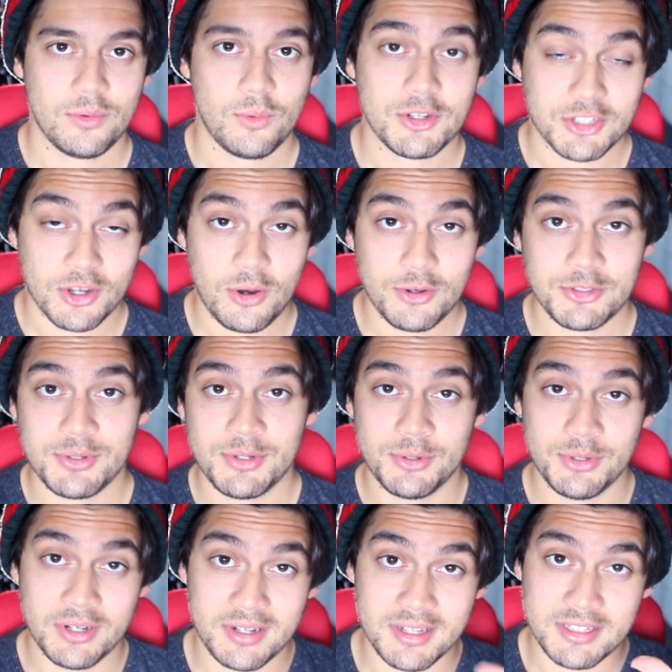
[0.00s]
What's also
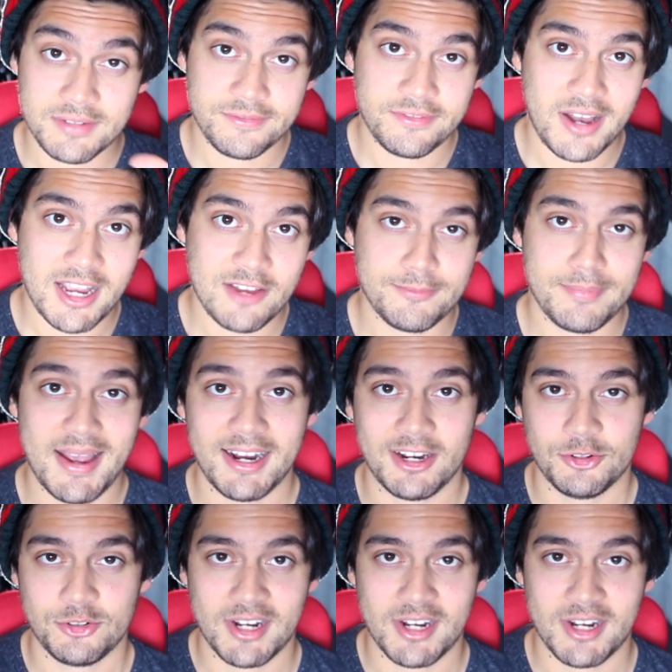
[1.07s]
included is 5 backing